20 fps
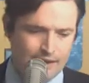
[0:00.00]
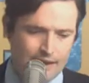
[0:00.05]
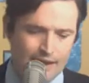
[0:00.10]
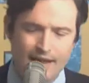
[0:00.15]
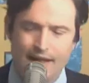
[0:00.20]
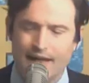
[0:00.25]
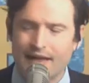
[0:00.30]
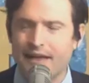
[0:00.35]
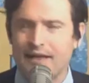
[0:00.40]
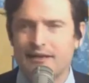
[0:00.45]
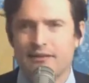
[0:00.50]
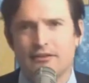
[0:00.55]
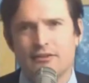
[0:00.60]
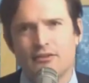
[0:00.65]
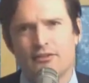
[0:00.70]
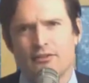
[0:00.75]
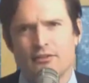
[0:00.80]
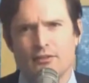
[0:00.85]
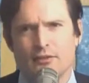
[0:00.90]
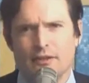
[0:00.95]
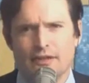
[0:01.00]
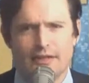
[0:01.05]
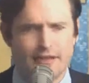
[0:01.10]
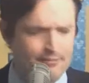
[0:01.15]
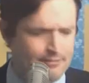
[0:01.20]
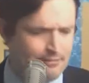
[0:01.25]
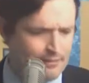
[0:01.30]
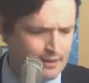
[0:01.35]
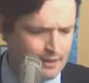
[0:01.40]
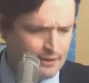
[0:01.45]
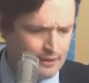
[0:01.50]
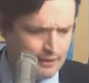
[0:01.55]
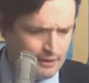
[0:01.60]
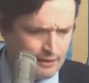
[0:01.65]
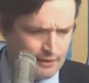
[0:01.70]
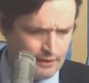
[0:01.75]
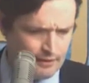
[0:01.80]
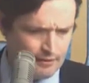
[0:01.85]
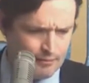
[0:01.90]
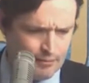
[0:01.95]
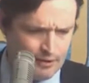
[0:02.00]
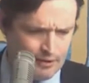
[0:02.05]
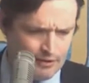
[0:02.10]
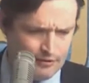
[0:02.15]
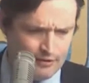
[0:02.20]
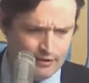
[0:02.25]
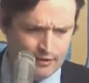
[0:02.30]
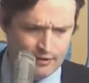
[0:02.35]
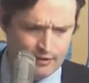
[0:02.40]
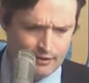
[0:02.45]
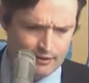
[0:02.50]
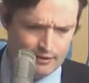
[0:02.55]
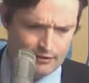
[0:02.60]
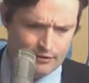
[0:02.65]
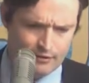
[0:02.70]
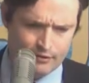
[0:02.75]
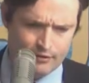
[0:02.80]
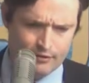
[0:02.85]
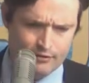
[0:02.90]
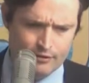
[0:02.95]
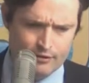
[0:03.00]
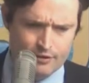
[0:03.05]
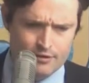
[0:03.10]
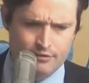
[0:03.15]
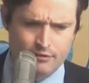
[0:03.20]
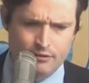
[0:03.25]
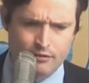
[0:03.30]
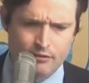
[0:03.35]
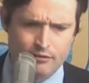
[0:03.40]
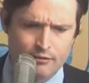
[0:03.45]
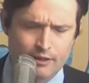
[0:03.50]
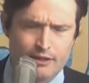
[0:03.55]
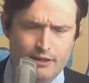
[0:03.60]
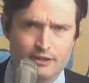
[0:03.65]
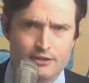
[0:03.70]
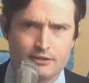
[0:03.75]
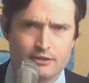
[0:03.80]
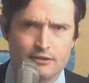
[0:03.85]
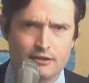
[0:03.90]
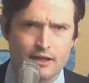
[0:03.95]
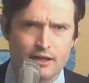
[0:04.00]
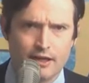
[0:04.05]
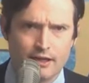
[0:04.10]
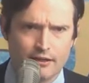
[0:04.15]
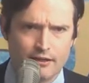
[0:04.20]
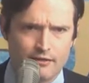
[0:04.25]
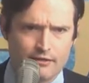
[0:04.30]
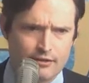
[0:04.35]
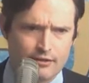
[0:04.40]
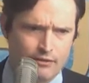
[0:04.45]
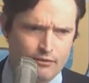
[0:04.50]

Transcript: I, I got news for you. Uh, the president sees this through a racial lens.